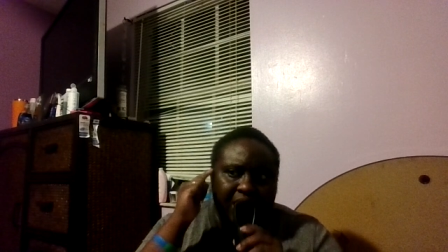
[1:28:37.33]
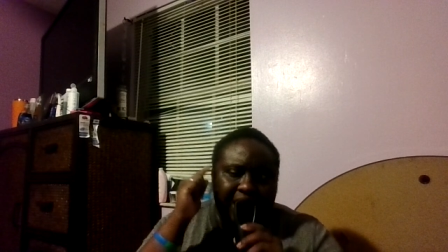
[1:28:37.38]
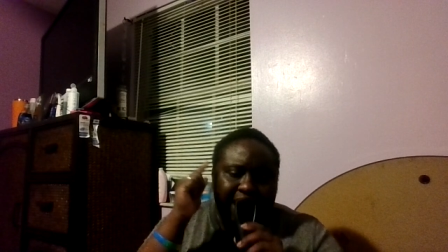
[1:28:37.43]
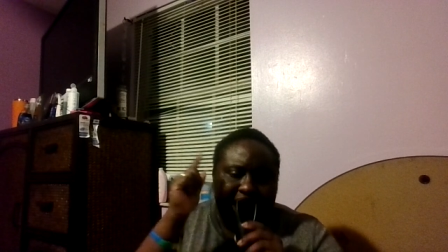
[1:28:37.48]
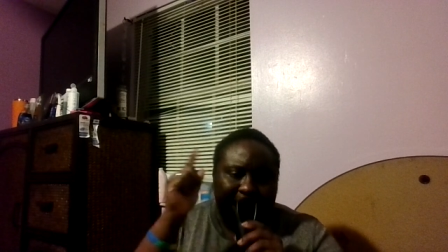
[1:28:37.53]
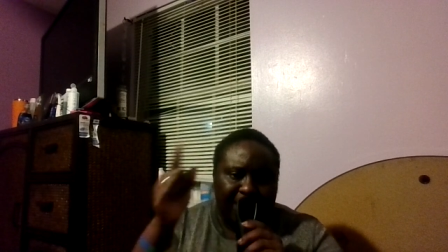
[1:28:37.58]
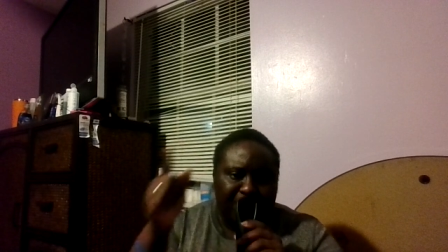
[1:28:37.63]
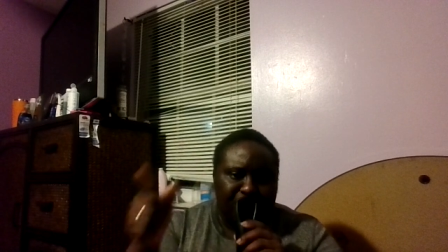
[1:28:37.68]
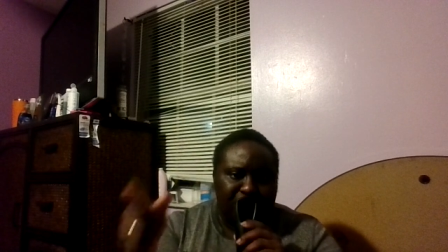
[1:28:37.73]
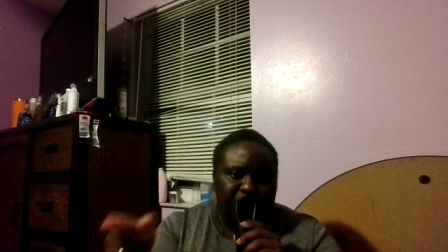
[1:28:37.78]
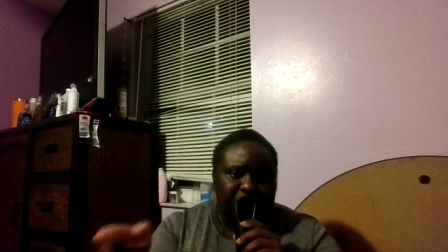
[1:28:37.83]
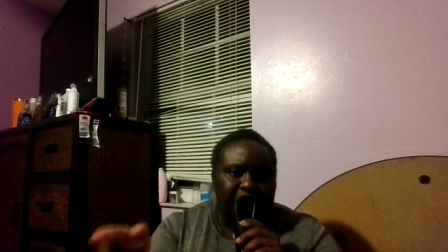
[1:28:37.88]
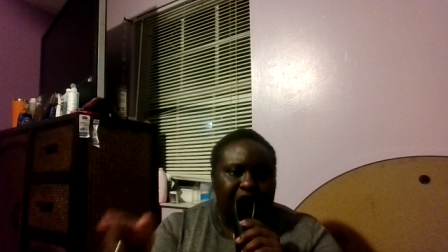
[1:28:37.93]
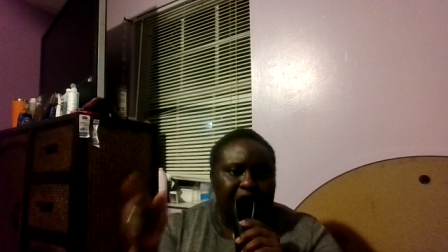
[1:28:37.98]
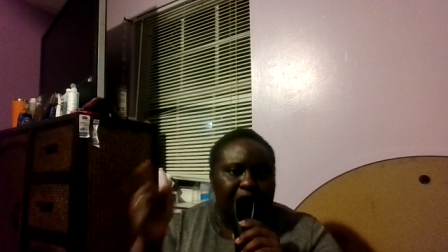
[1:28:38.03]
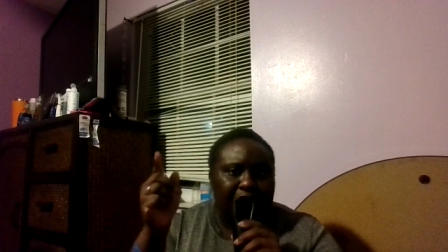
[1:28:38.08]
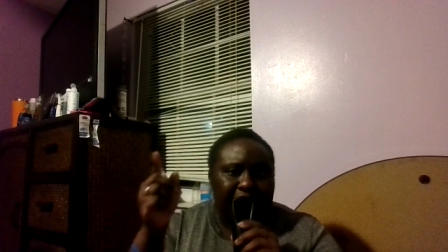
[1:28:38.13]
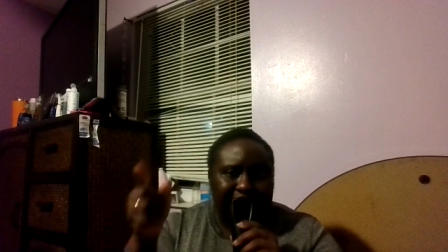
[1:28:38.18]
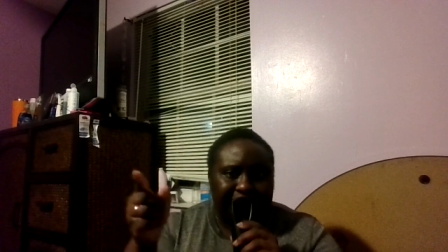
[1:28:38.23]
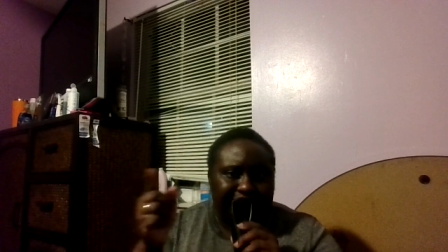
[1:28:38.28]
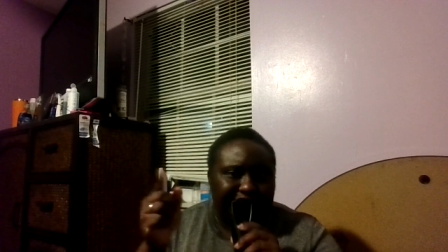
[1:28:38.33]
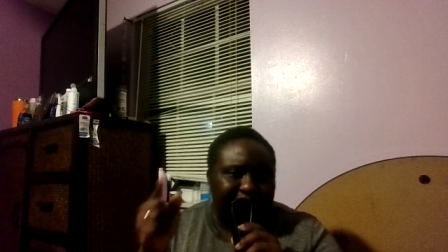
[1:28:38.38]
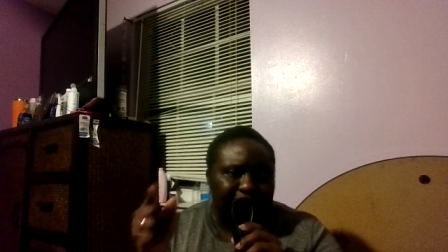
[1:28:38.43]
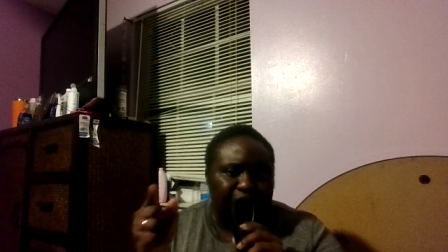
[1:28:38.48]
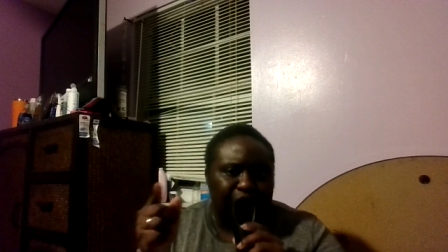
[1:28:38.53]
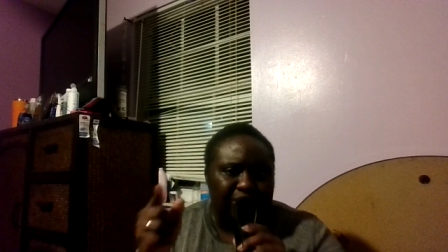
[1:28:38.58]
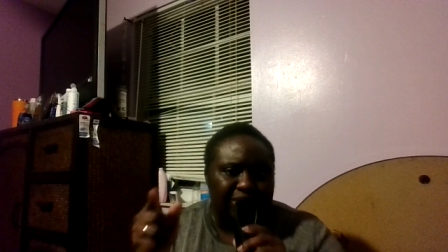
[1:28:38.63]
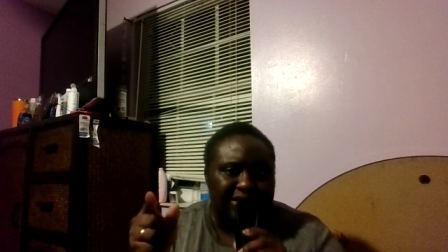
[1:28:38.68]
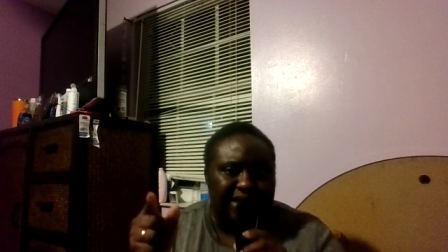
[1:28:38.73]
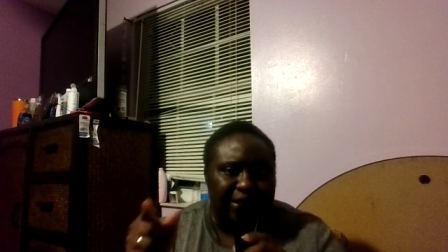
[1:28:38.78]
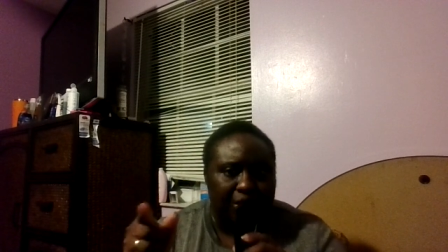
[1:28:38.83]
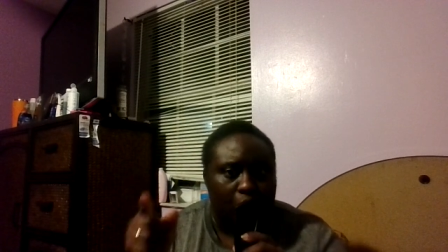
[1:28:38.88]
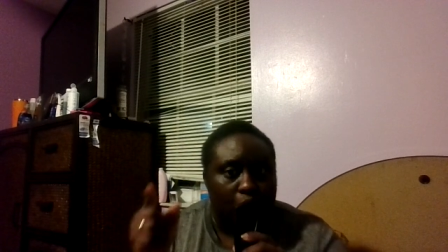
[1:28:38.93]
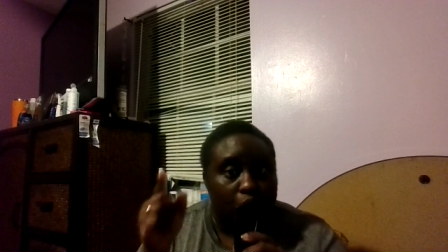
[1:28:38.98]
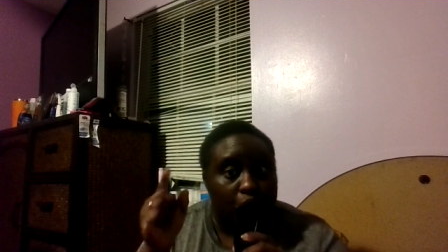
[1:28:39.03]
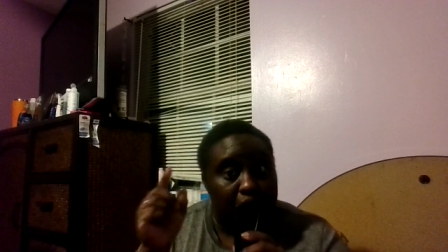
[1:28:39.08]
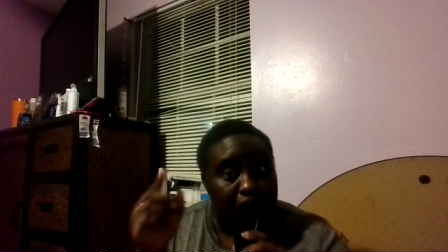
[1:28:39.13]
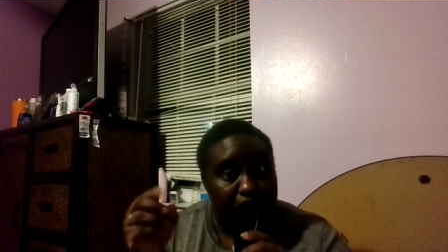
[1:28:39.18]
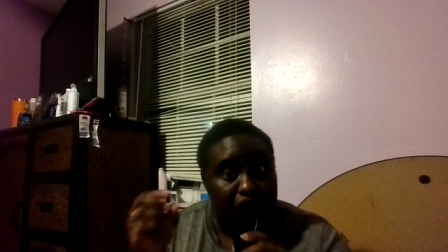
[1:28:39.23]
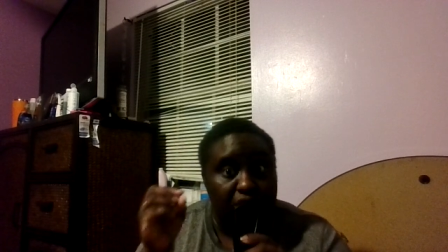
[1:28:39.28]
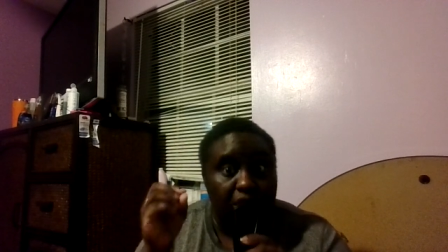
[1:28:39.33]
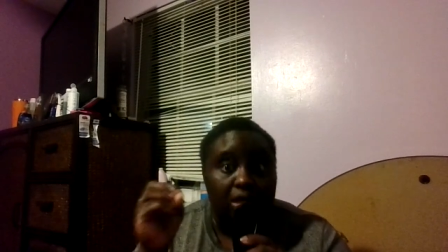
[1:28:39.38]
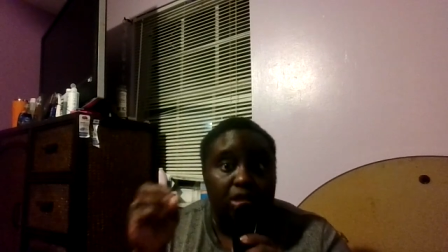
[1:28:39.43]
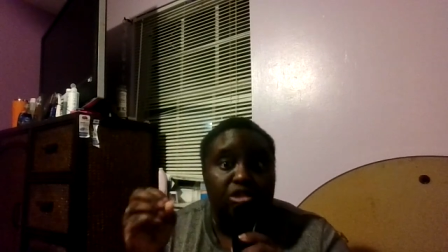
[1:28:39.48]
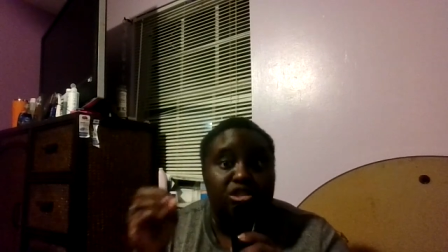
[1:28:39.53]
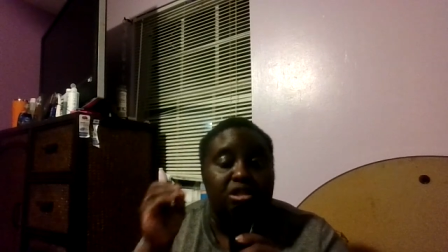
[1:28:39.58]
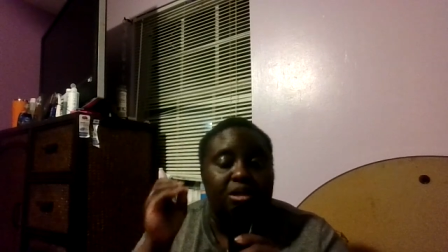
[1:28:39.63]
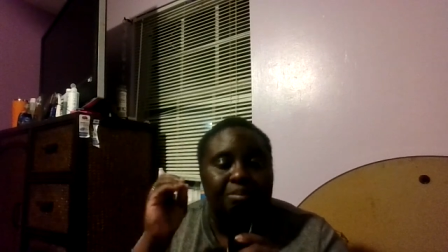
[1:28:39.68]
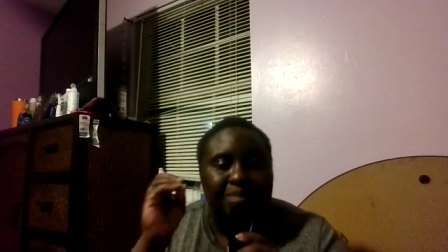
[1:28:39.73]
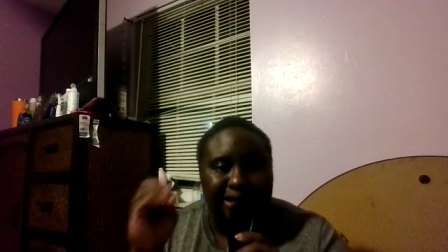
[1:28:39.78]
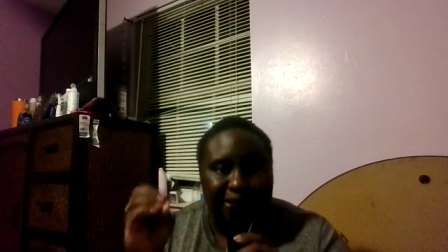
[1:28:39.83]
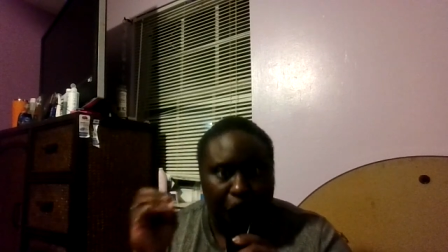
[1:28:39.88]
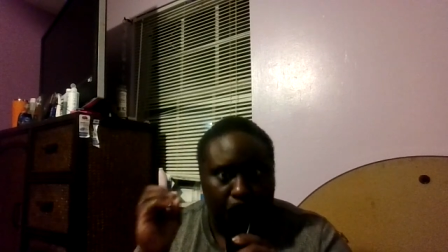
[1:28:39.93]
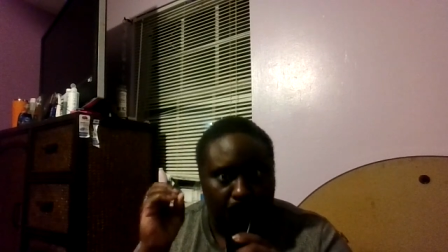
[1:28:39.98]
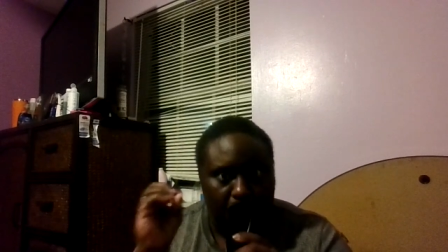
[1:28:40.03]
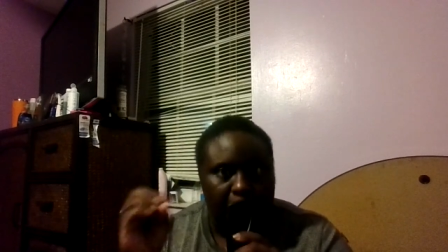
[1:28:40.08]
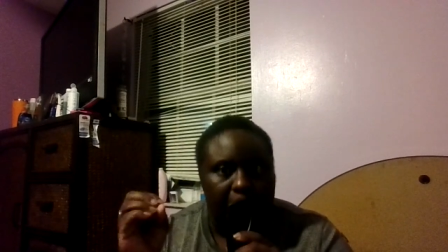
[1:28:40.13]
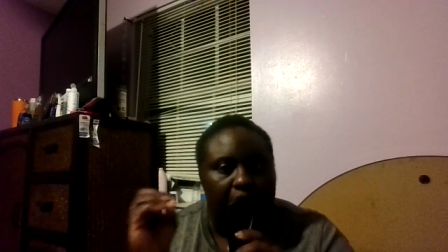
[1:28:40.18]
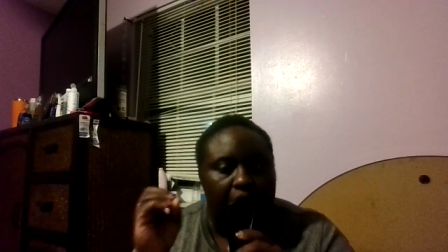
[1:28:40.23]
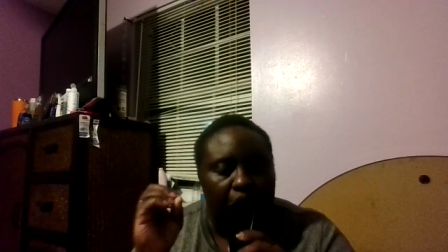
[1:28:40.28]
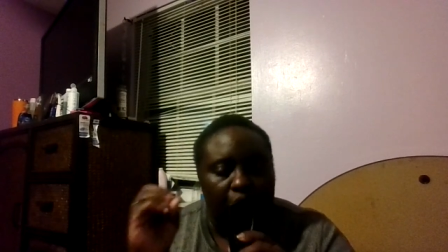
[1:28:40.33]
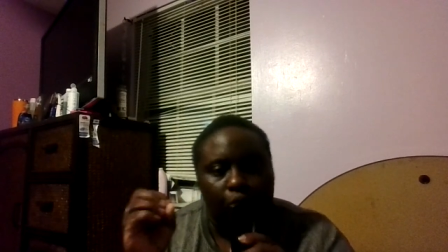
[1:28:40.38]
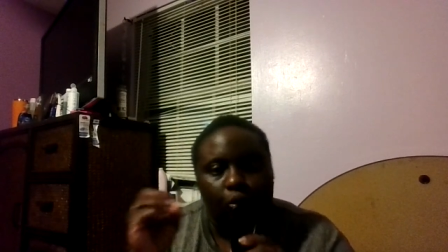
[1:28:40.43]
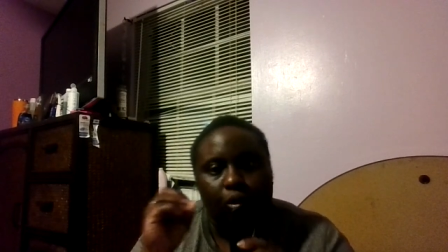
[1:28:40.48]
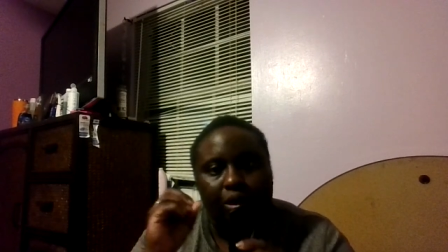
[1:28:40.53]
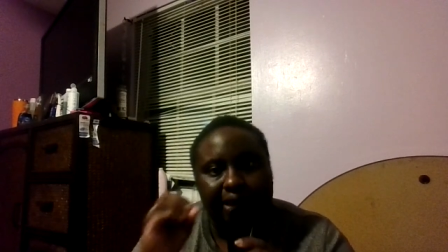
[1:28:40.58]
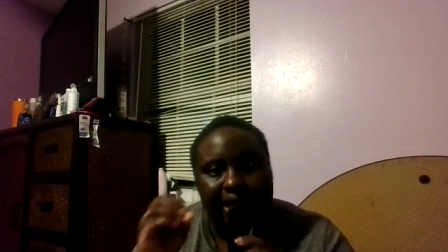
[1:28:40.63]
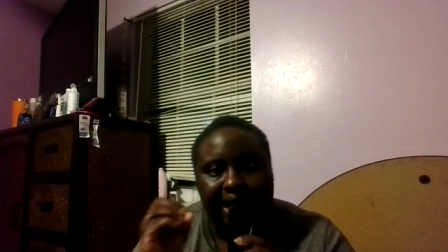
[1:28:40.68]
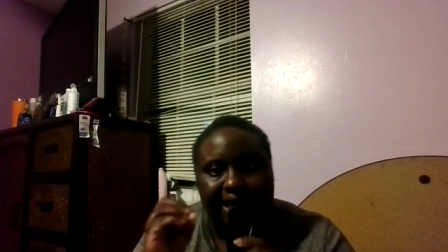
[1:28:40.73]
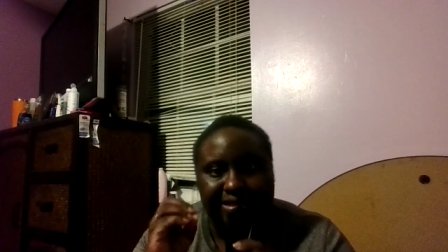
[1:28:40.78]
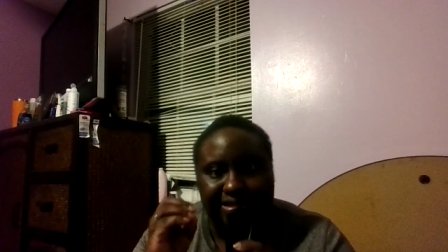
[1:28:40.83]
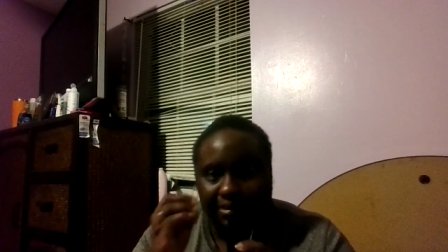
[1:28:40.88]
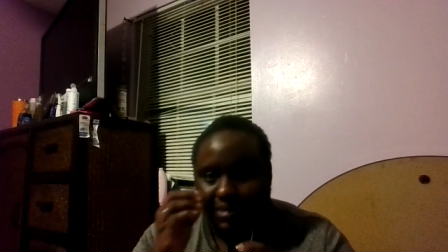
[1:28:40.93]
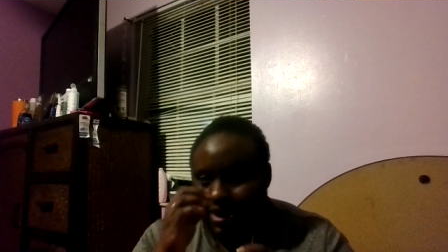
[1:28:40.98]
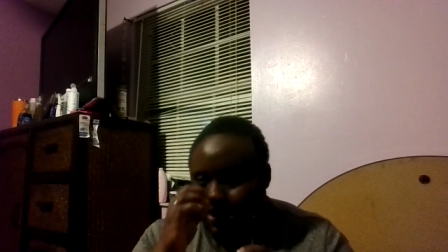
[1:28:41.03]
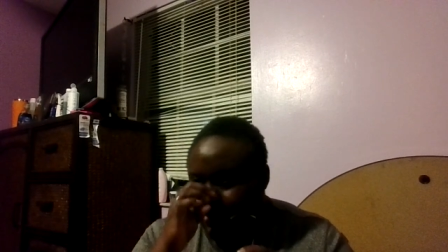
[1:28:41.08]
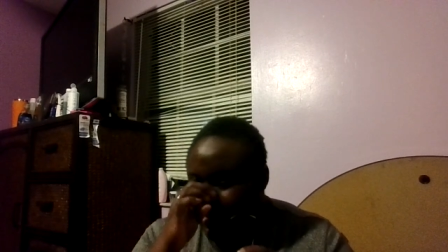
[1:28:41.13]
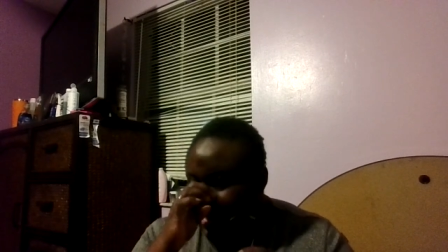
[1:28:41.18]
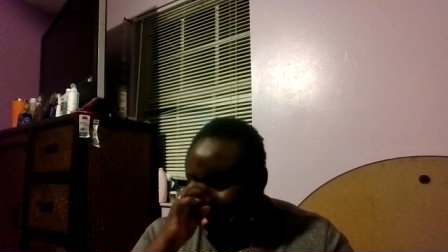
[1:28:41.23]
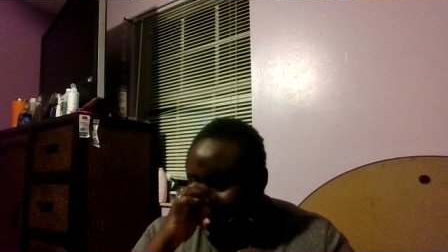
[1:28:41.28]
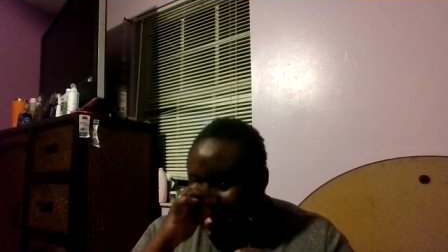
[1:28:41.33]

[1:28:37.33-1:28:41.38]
and she did a body language that only somebody who who lies about.